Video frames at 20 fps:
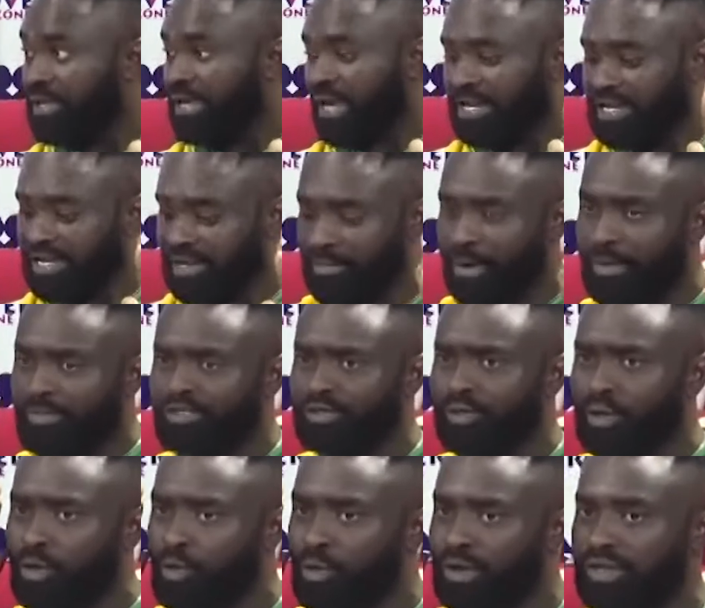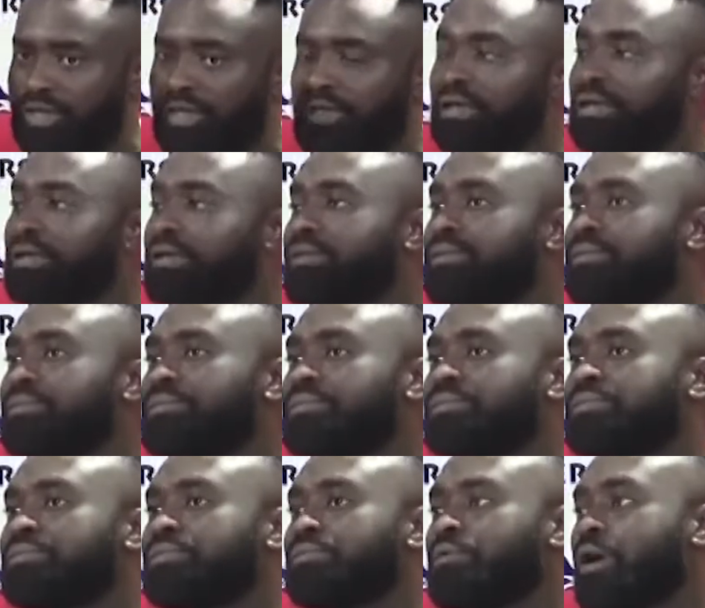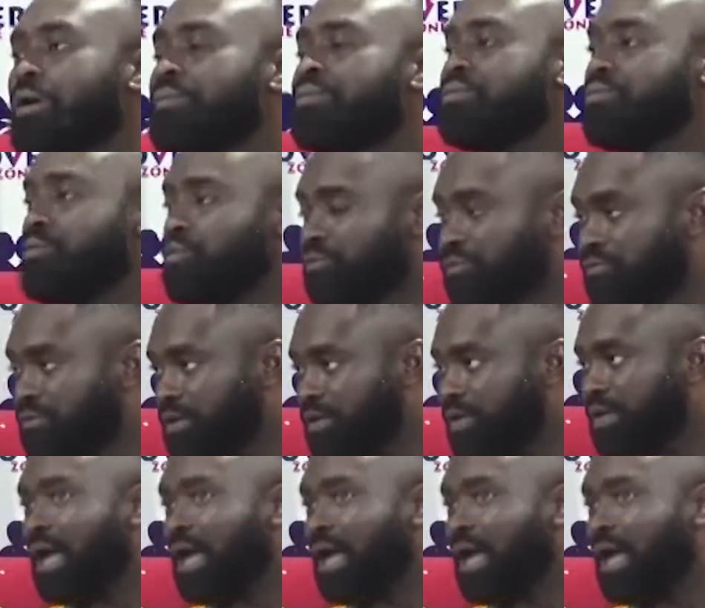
and your mamma saw away. Kwame Mufi